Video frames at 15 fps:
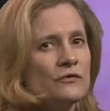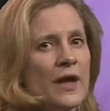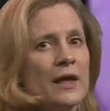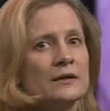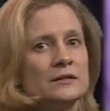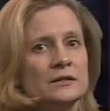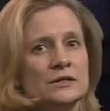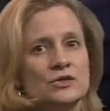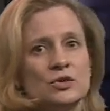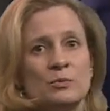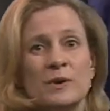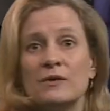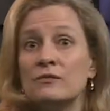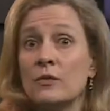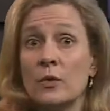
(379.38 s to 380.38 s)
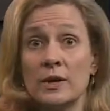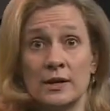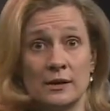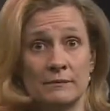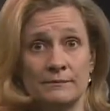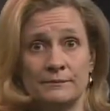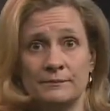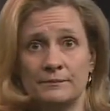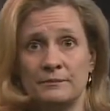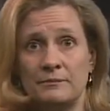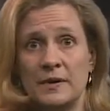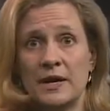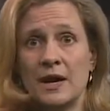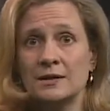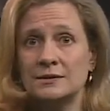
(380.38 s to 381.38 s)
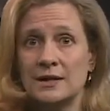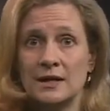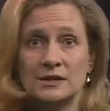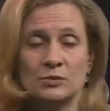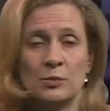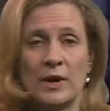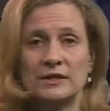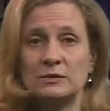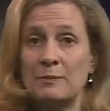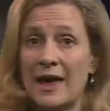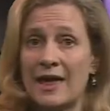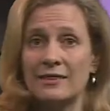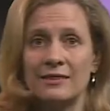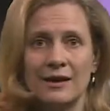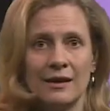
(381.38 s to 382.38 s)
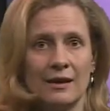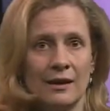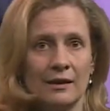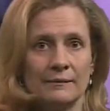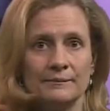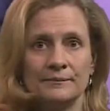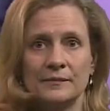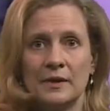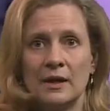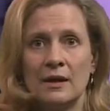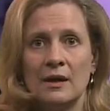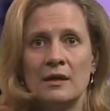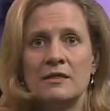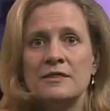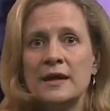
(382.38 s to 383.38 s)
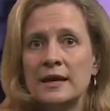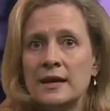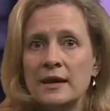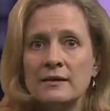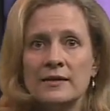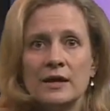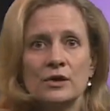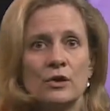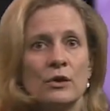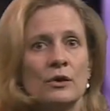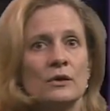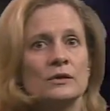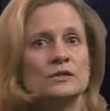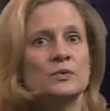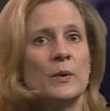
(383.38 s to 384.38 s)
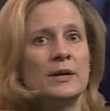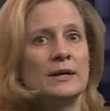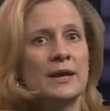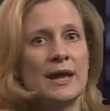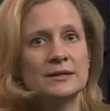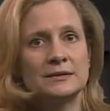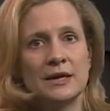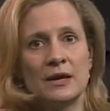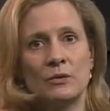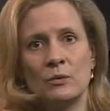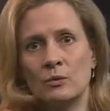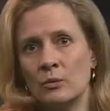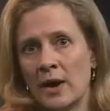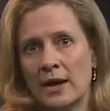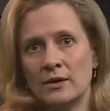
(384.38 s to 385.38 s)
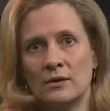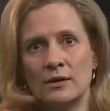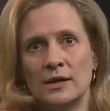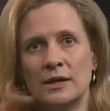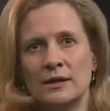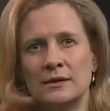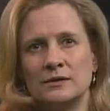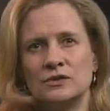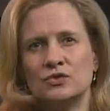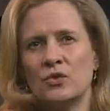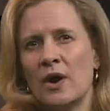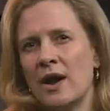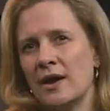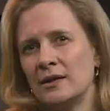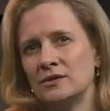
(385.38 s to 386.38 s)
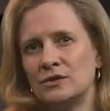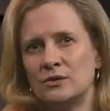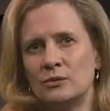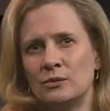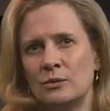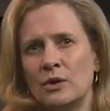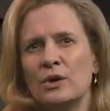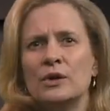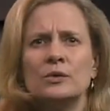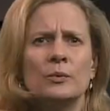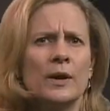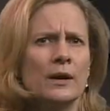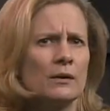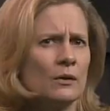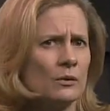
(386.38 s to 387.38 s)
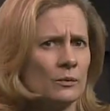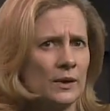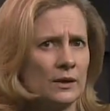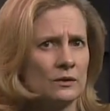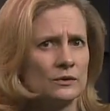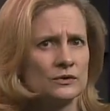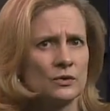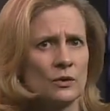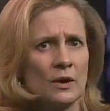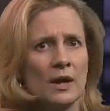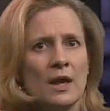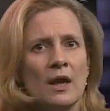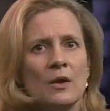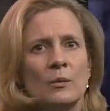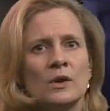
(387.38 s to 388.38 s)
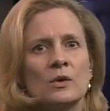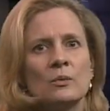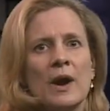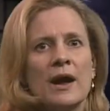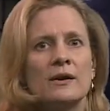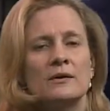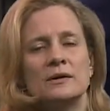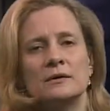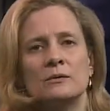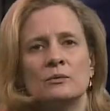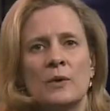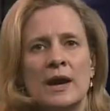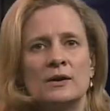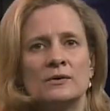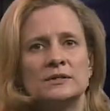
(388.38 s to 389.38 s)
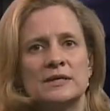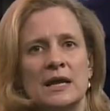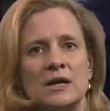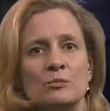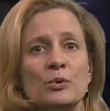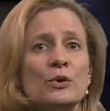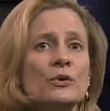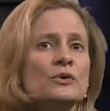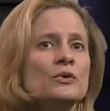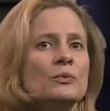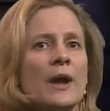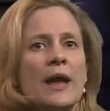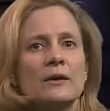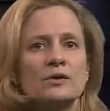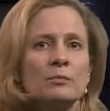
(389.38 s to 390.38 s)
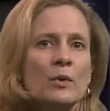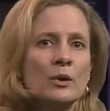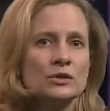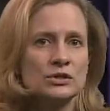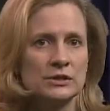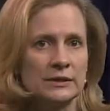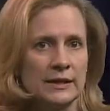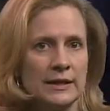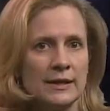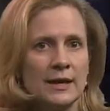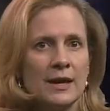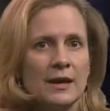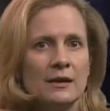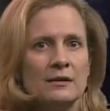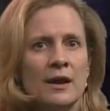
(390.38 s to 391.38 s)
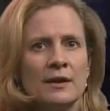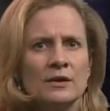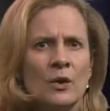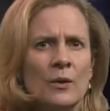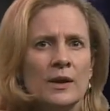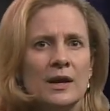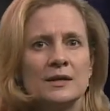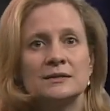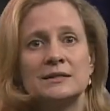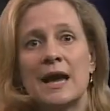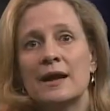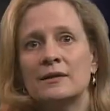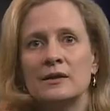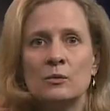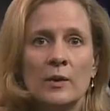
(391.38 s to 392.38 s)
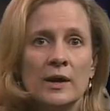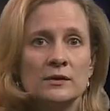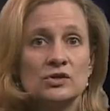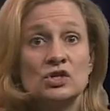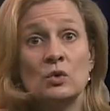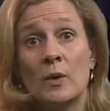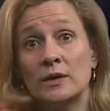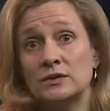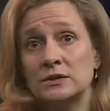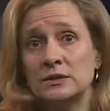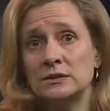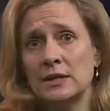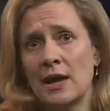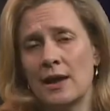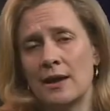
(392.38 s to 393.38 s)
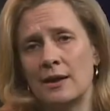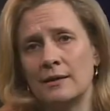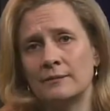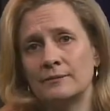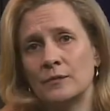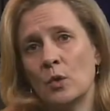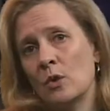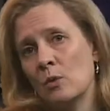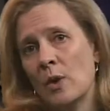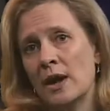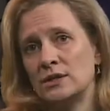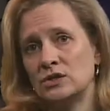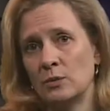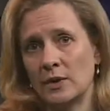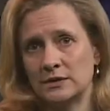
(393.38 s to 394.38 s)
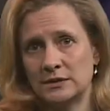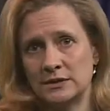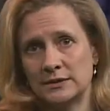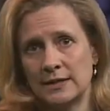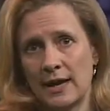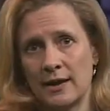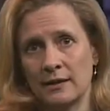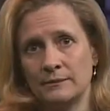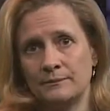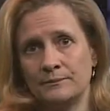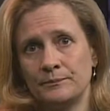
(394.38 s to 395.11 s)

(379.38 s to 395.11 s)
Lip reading: fallacies should be avoided because they express bad thinking that occurs when an essay writer is trying to hoodwink her readers, or when a writer is getting pulled around emotionally, not knowing exactly what she wants to say or why she wants to say it.